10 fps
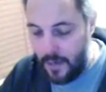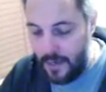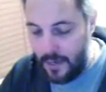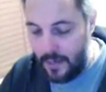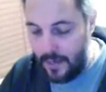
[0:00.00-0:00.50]

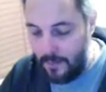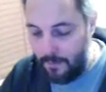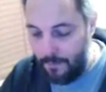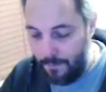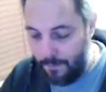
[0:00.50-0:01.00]
And
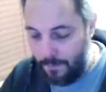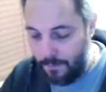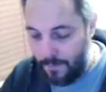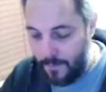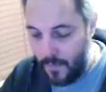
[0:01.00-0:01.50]

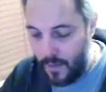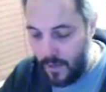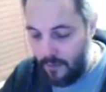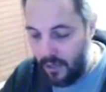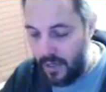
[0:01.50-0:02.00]

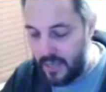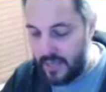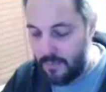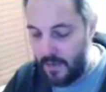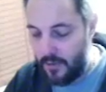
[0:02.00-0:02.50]
I really
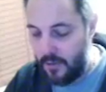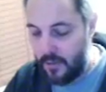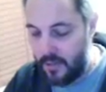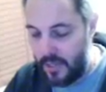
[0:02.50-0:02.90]
like this menthol.